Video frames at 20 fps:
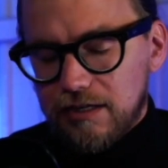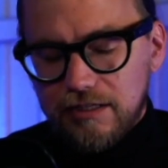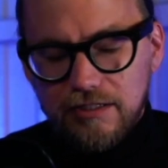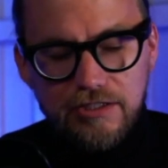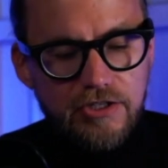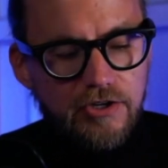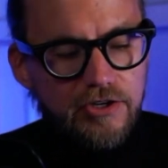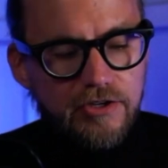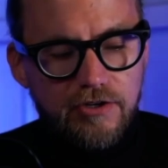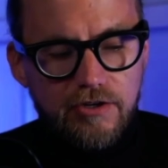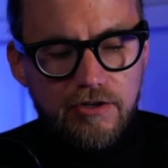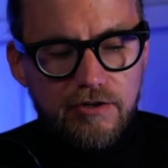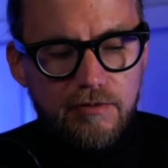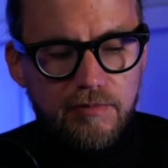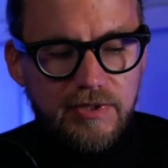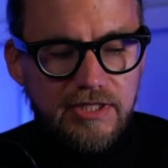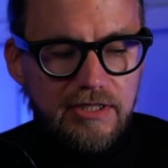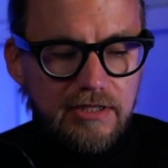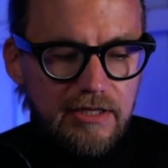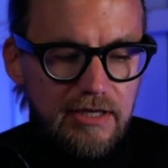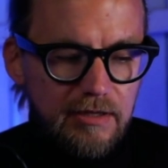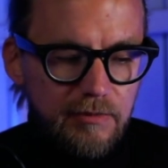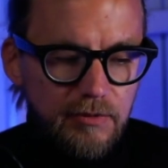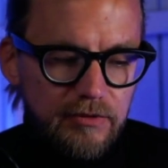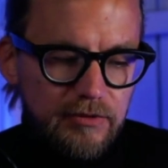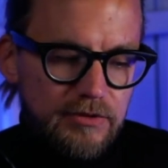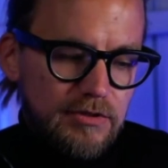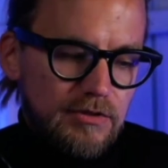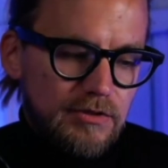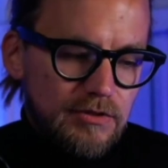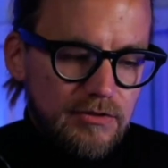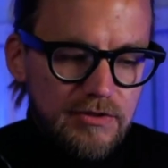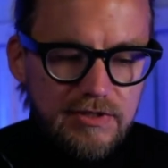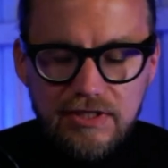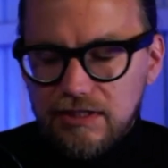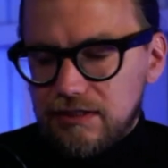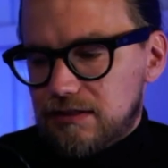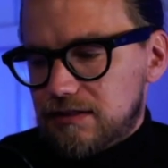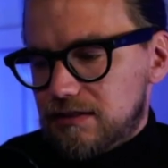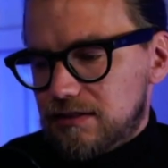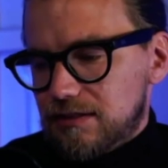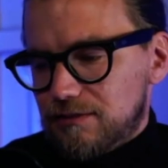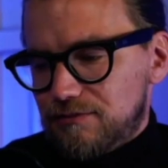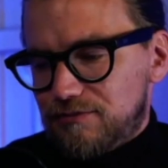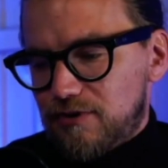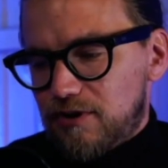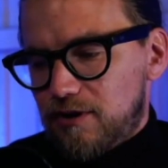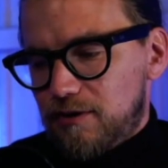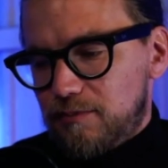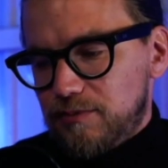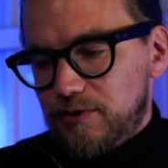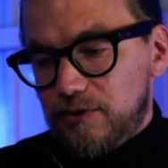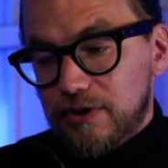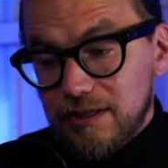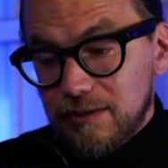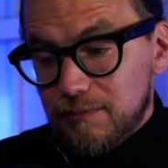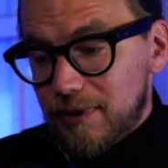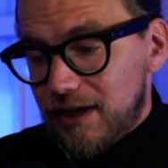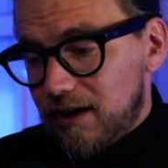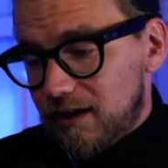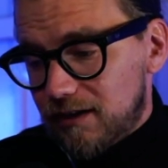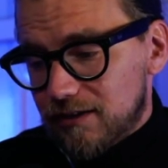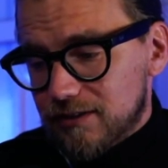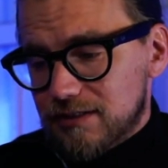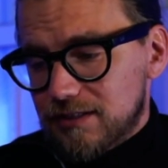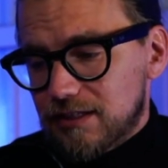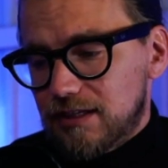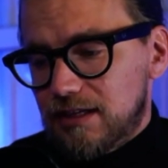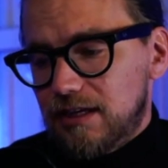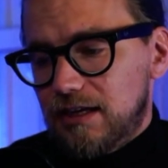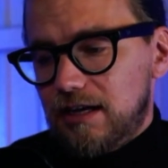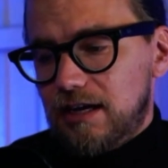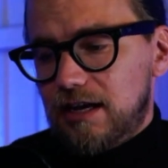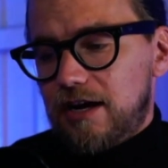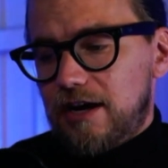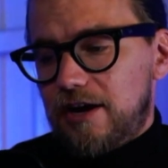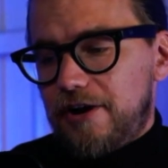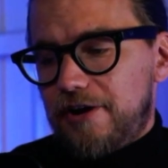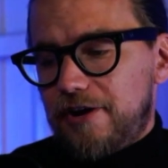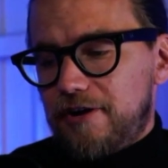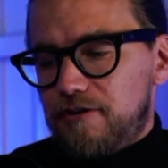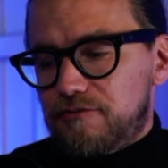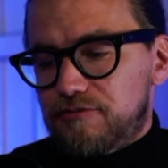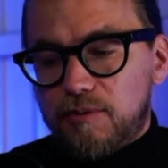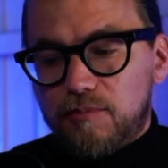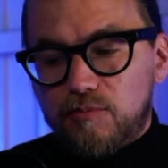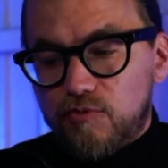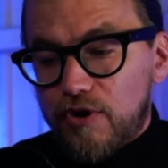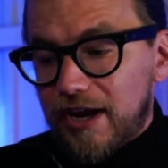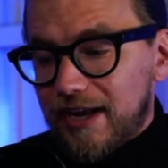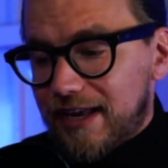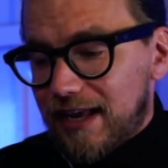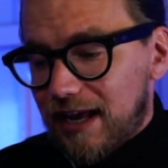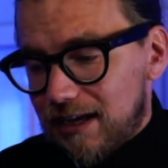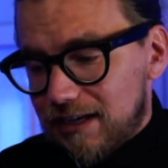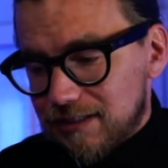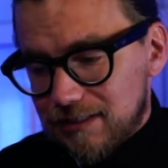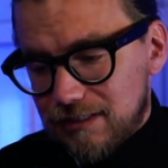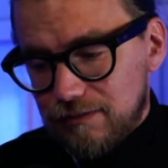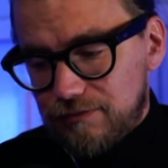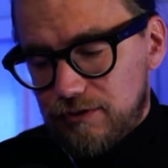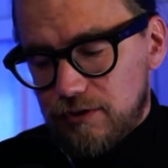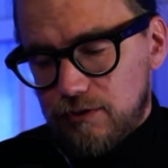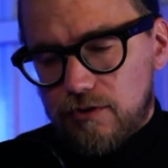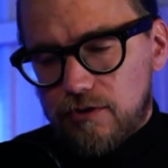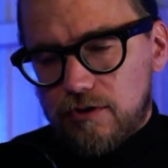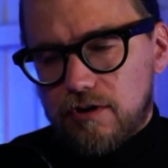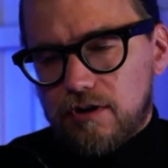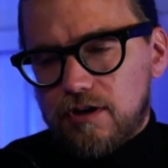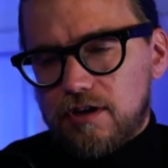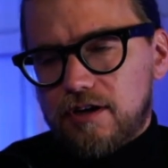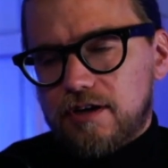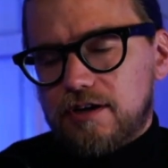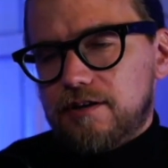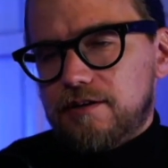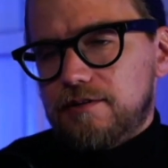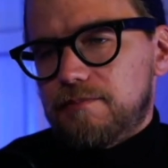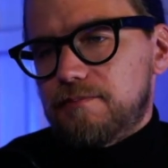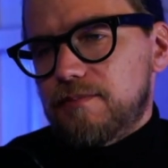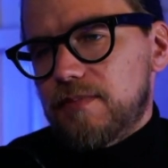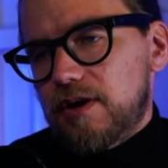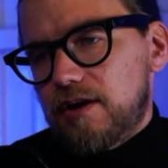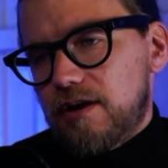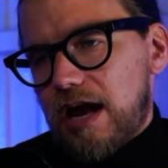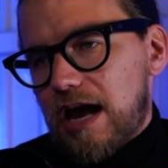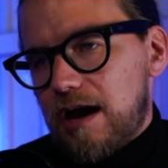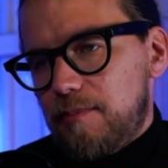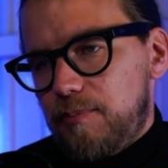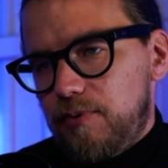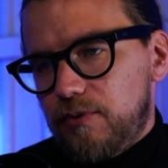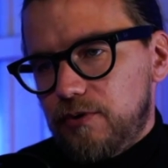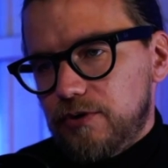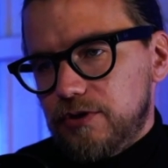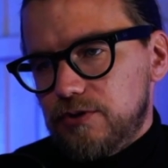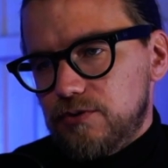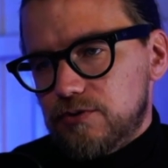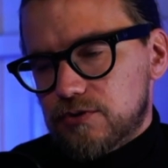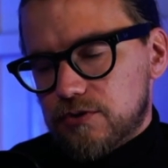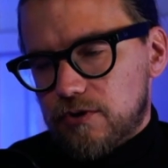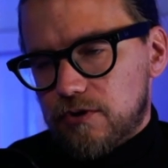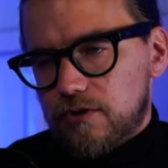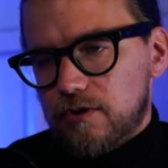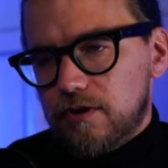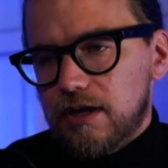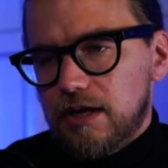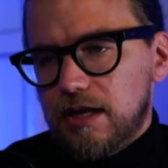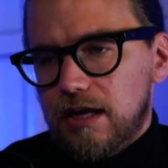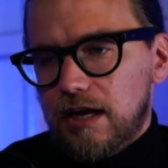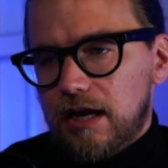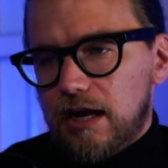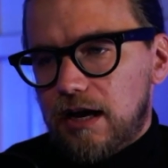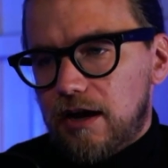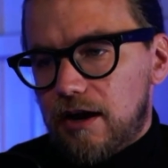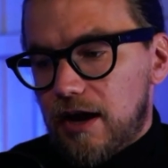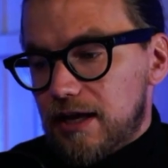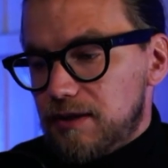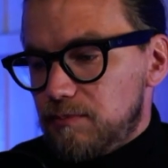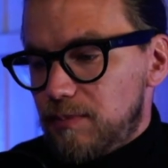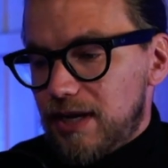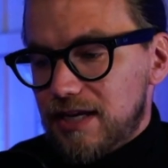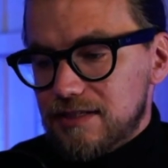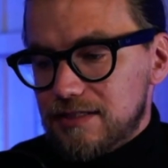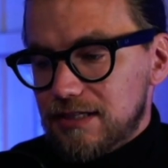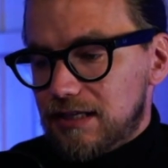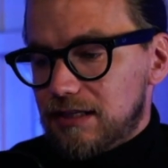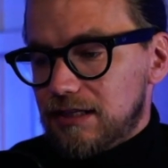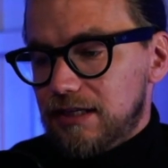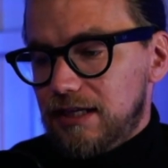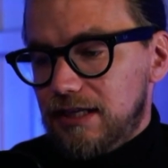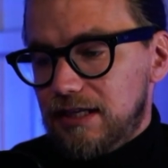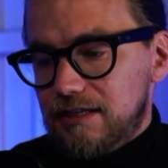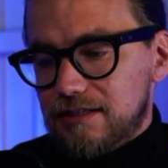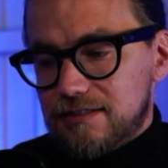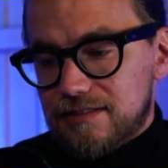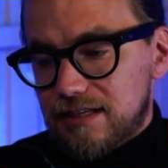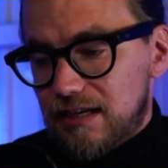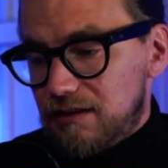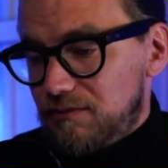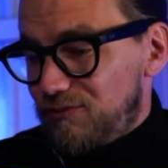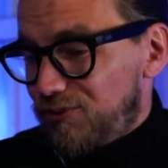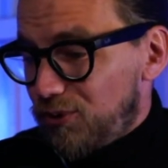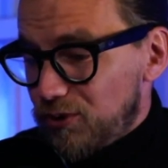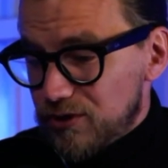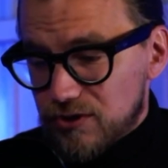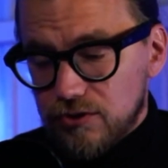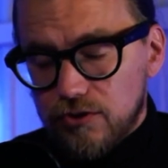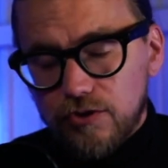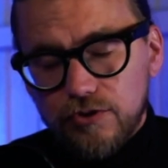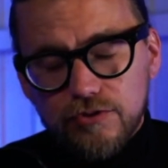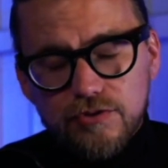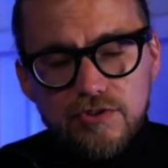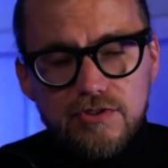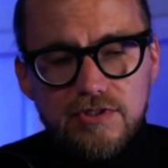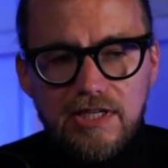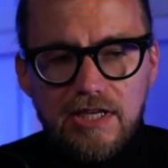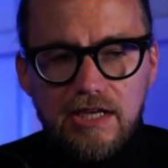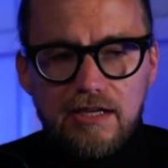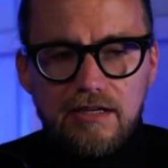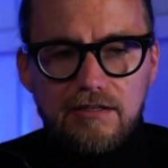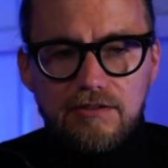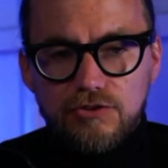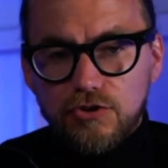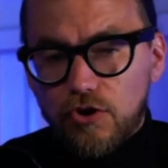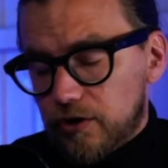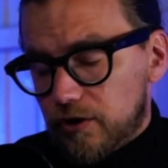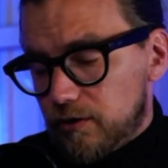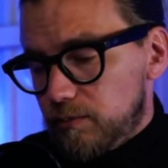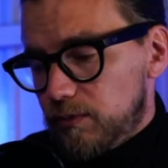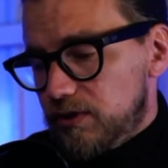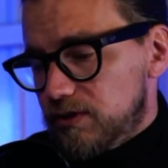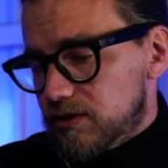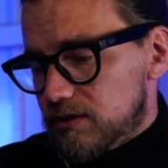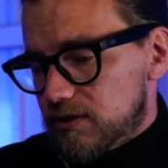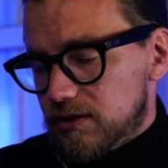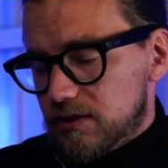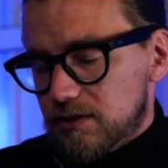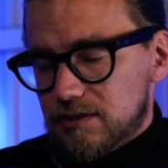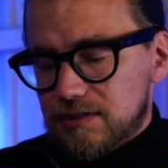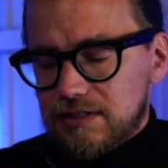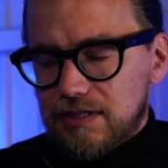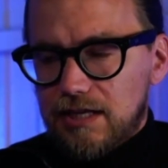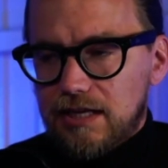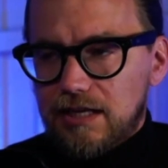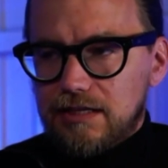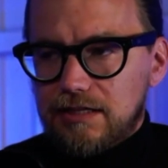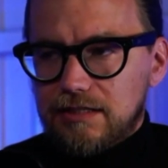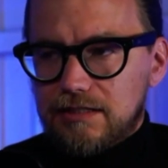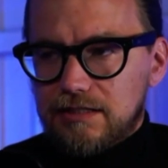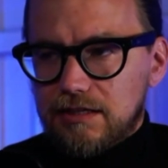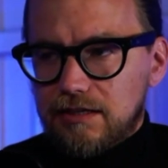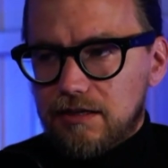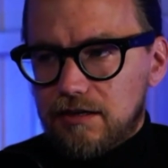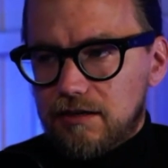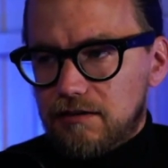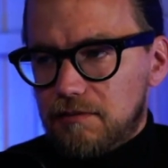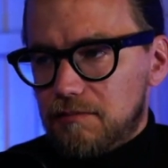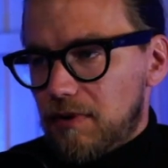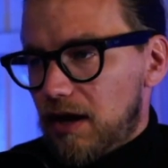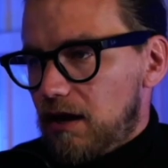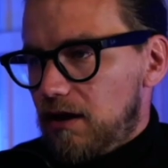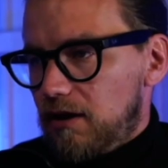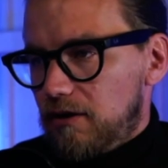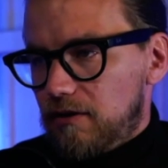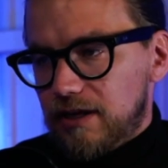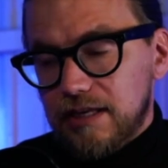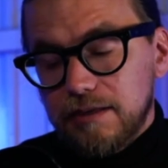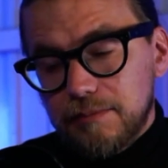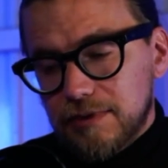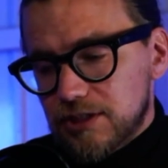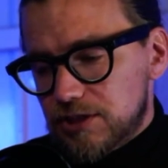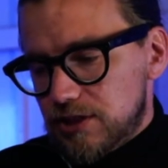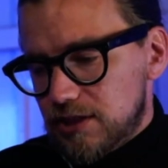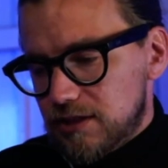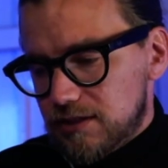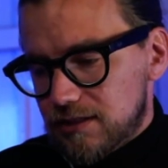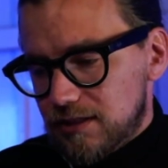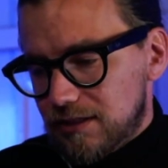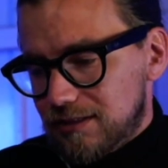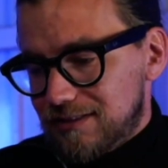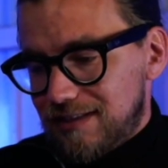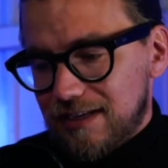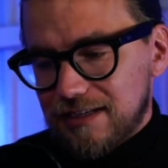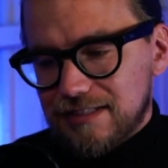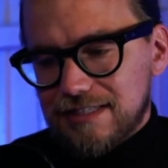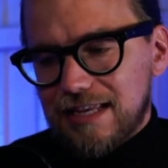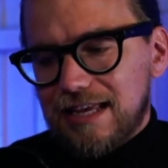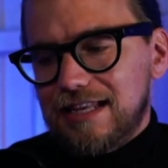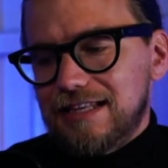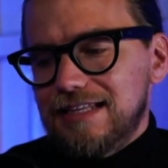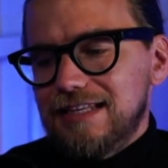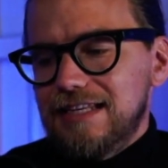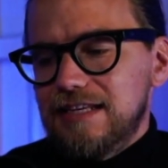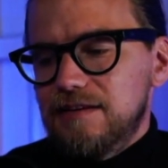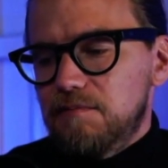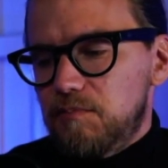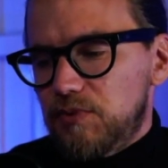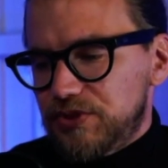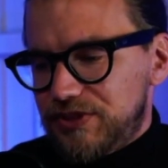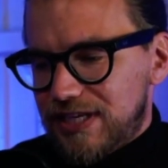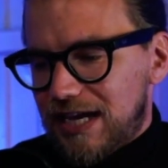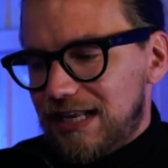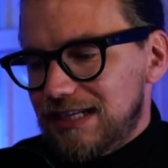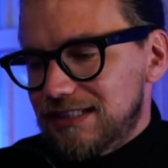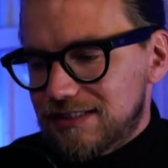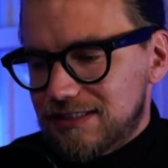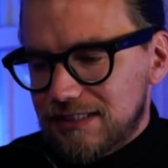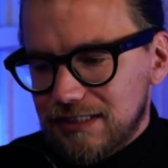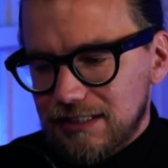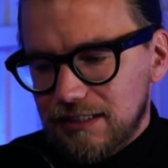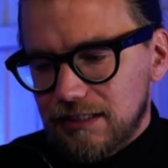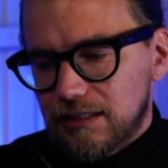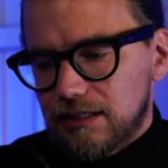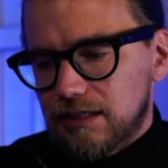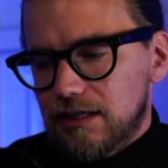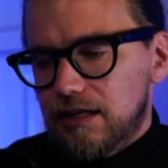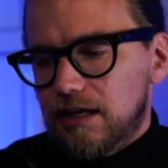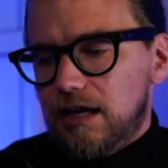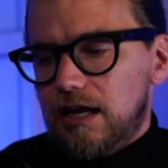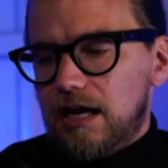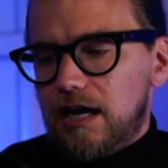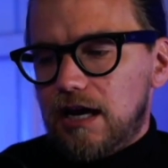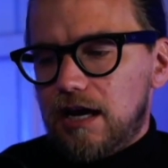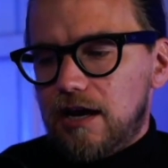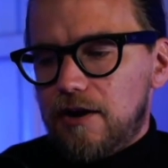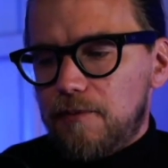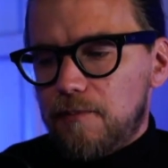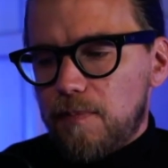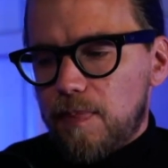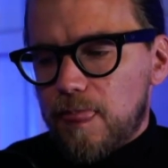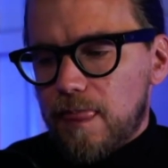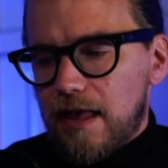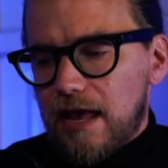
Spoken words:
Now you're going to be able to use it from your emails, from Redcast if you're an Apple user, and basically send voice notes, send documents, send images, text, any modality, and